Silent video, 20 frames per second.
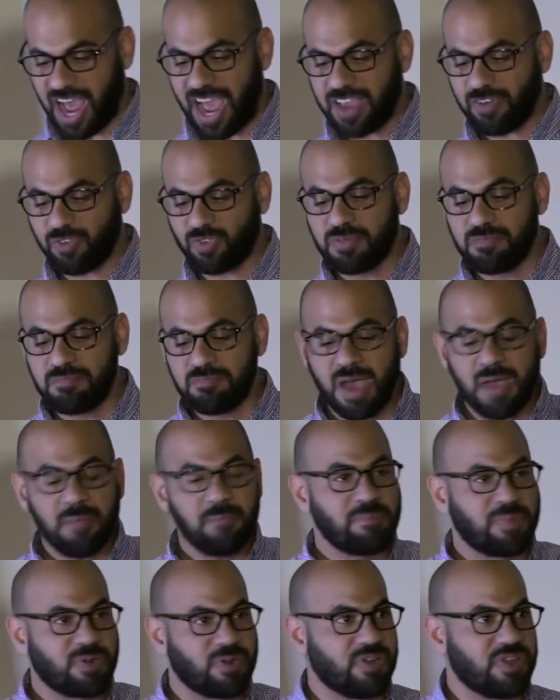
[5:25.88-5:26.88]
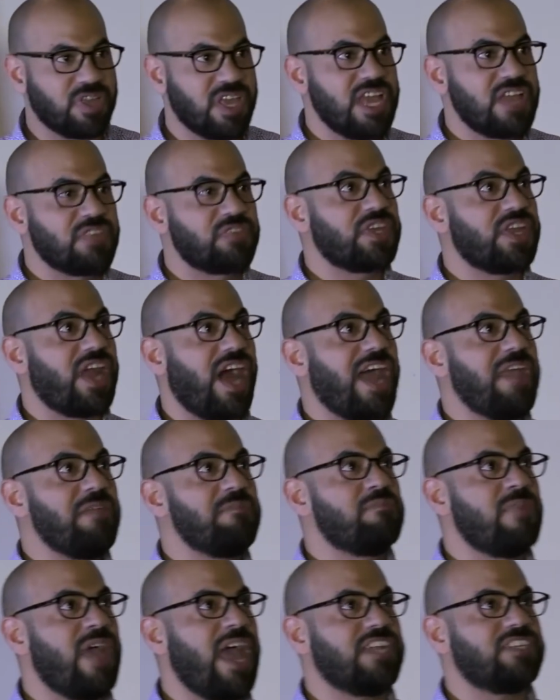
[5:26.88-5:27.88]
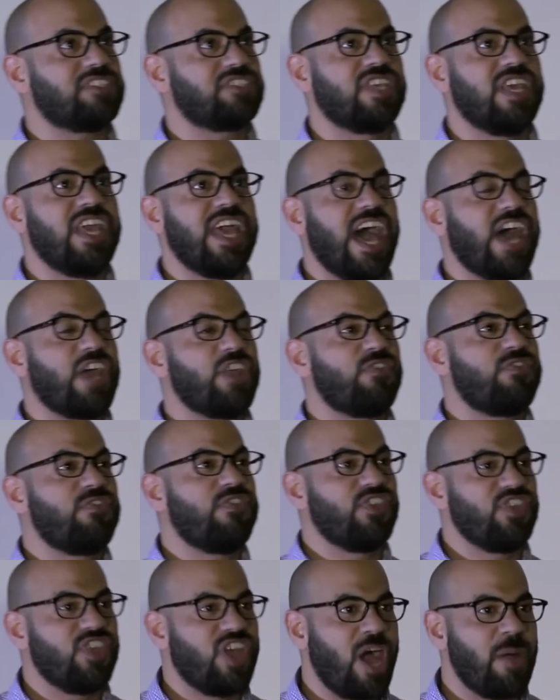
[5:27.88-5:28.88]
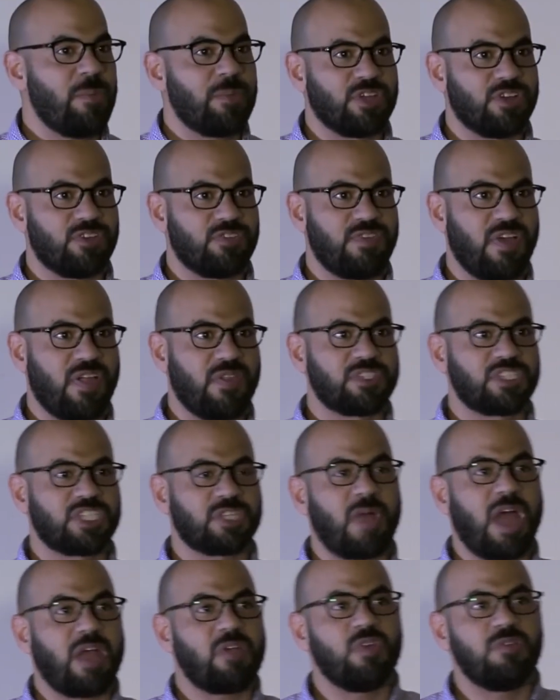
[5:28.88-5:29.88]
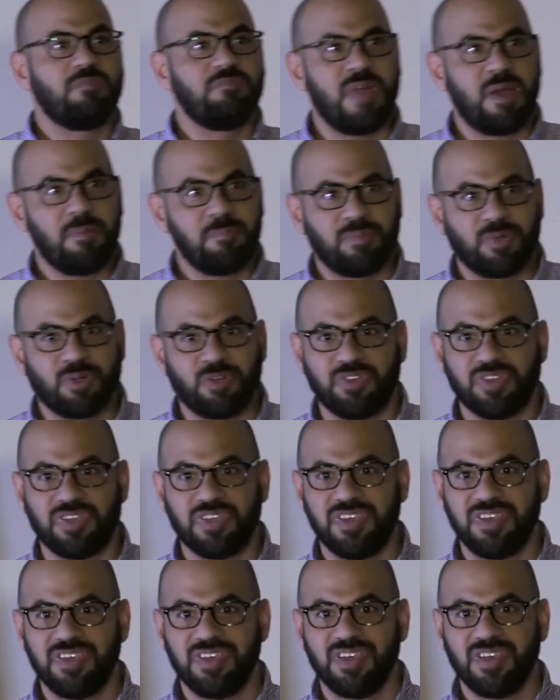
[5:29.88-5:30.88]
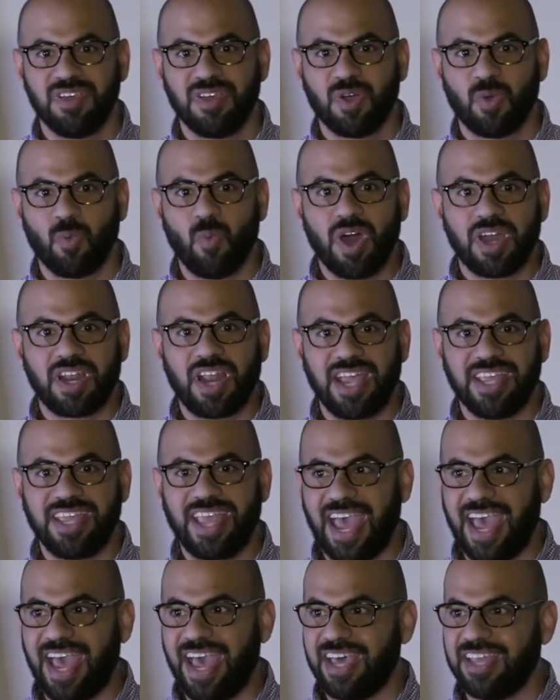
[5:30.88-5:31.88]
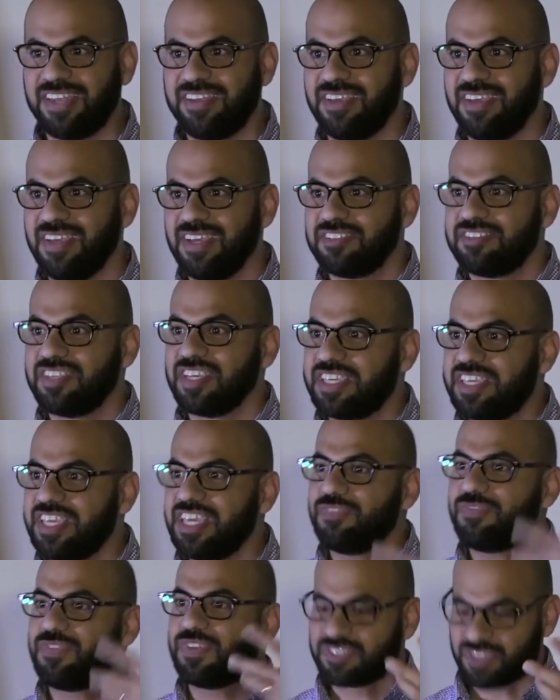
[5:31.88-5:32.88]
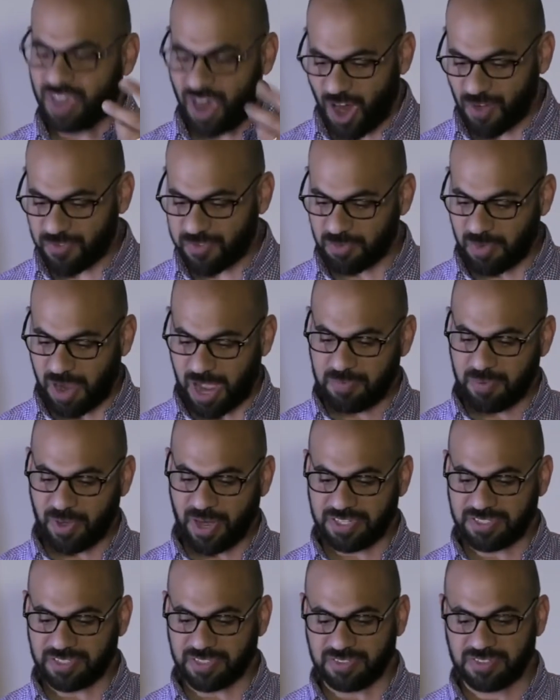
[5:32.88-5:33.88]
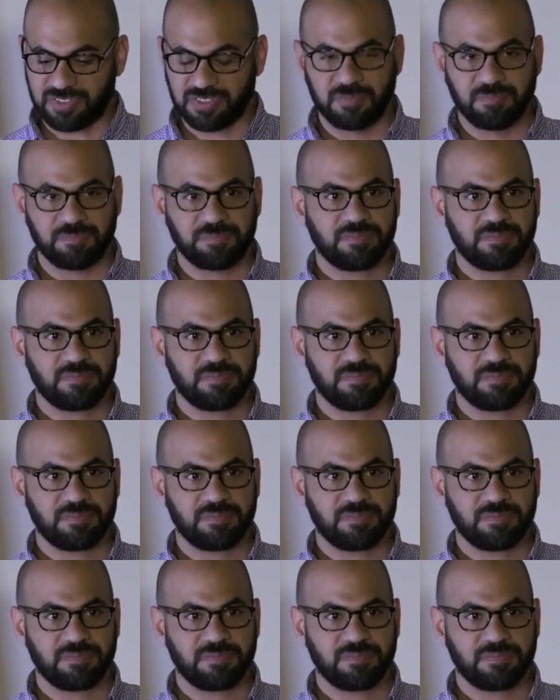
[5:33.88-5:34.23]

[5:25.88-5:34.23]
I remembered that I matched at a phenomenal fellowship. I remembered what I had to give and to offer my patients.